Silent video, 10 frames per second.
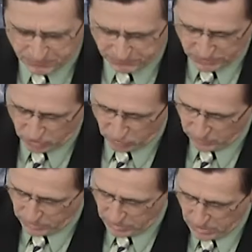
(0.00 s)
for you,
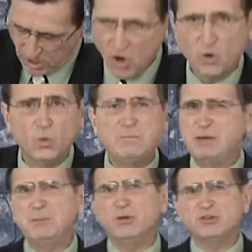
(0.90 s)
when
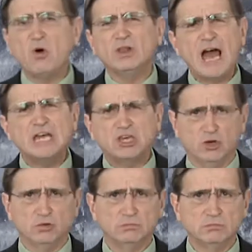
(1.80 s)
people don't like
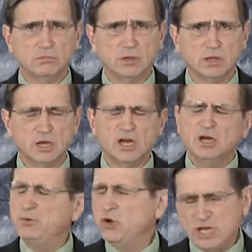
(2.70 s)
you,
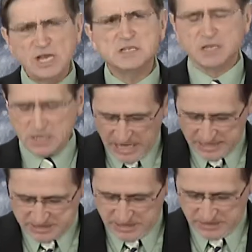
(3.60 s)
put it into
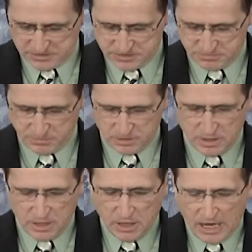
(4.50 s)
God's hands.
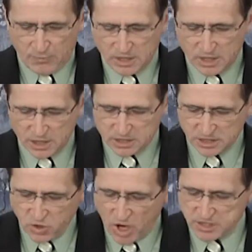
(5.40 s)
I want to
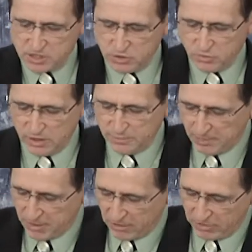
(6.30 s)
talk to you
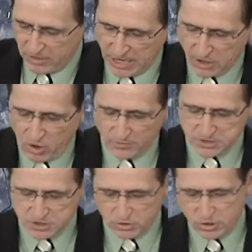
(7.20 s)
about a thing I call the
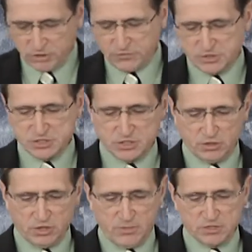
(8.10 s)
circle of
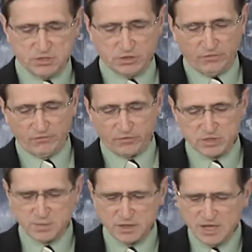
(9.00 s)
concern and the circle of
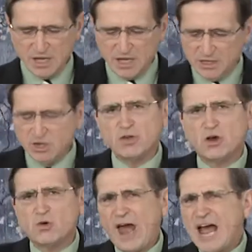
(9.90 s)
influence. But, the
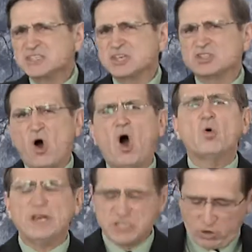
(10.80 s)
grass is
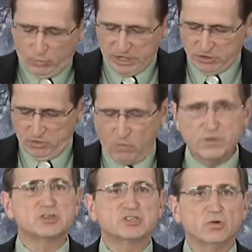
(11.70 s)
always greener over
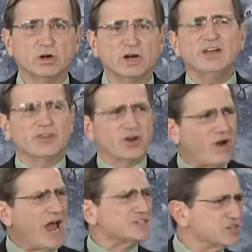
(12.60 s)
the sewer. The
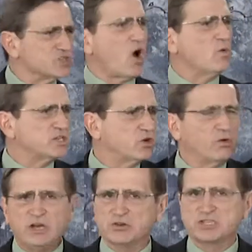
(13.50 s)
grass is always
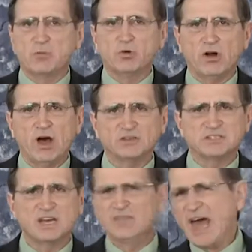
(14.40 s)
greener somewhere
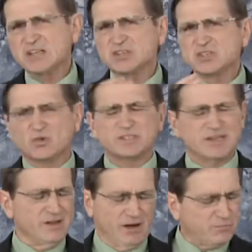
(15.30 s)
else. That is a source
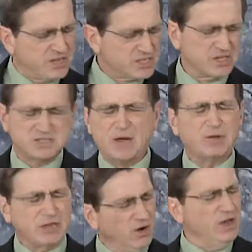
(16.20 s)
of
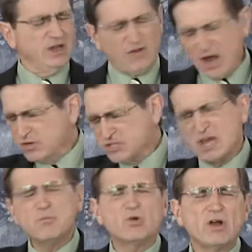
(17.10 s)
discontentment. If I was
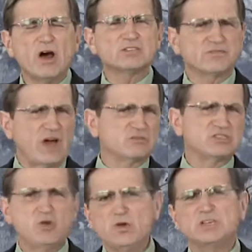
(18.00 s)
somewhere else, if I was
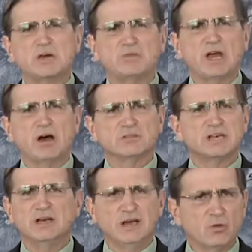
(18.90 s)
doing something else,
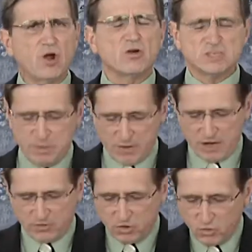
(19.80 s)
it would always be
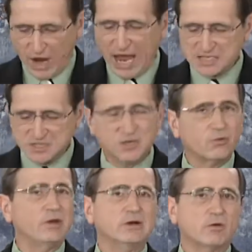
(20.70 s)
better. The grass is
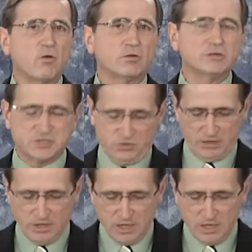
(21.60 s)
greener over the sewer.